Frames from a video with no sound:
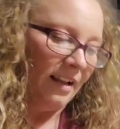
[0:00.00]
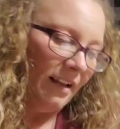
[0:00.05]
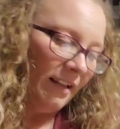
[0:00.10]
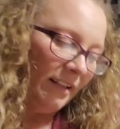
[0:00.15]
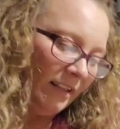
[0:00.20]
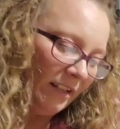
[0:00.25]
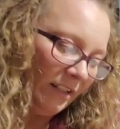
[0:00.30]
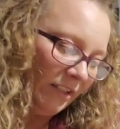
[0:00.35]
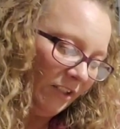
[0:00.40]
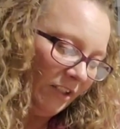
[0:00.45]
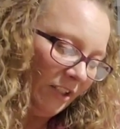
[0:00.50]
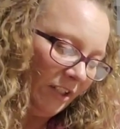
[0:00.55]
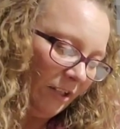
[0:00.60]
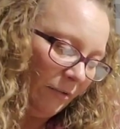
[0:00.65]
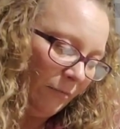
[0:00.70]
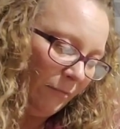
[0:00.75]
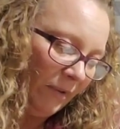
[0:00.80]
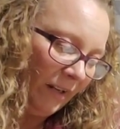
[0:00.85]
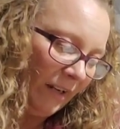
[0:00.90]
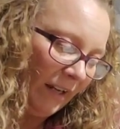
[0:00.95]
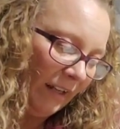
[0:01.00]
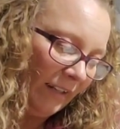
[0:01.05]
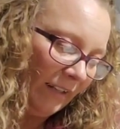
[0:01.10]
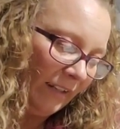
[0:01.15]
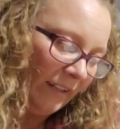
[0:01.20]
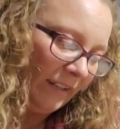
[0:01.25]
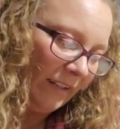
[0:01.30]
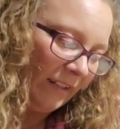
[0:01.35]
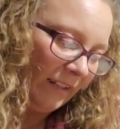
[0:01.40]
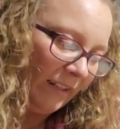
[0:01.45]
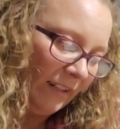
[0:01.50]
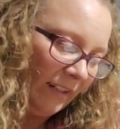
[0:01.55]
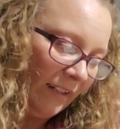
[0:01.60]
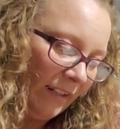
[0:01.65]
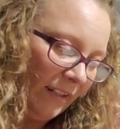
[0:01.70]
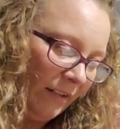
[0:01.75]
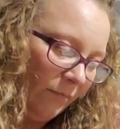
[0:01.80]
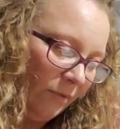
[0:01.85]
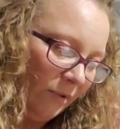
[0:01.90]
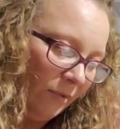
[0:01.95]
this year we got the
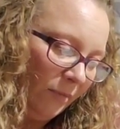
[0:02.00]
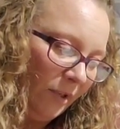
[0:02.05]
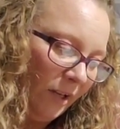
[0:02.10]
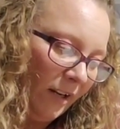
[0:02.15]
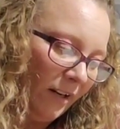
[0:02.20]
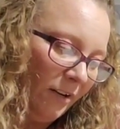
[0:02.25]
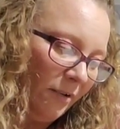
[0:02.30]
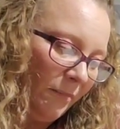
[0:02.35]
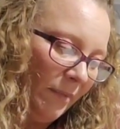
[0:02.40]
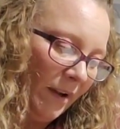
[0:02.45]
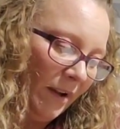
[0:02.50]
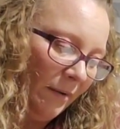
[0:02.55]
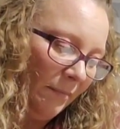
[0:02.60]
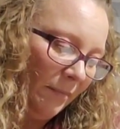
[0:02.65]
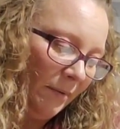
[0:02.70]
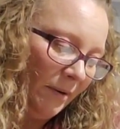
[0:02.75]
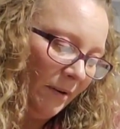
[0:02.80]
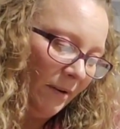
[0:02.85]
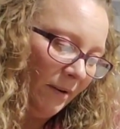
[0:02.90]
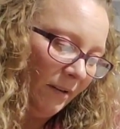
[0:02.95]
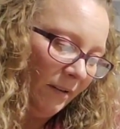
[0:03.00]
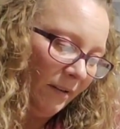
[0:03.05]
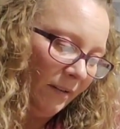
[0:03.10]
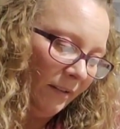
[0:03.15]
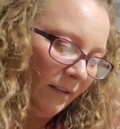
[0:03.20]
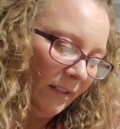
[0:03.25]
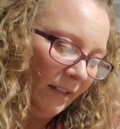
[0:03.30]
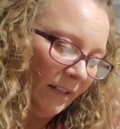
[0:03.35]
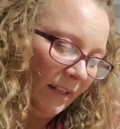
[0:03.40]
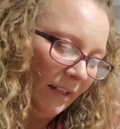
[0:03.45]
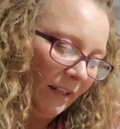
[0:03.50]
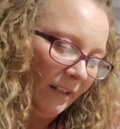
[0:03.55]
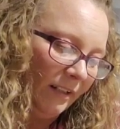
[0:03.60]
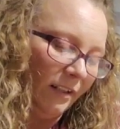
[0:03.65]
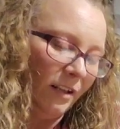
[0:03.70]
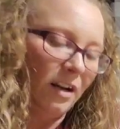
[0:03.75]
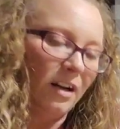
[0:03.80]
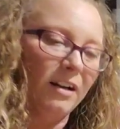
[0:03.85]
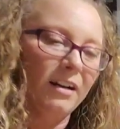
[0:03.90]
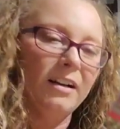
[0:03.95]
poblano pepper, the
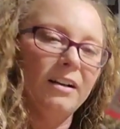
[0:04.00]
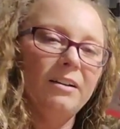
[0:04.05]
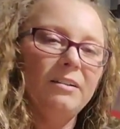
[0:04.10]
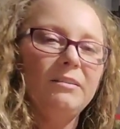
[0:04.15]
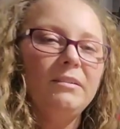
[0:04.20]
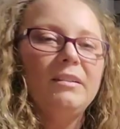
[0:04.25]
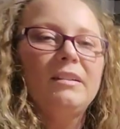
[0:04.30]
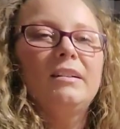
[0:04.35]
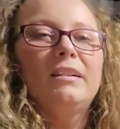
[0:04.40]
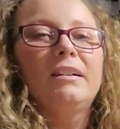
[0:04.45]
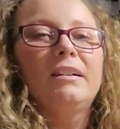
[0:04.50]
Hidalgo.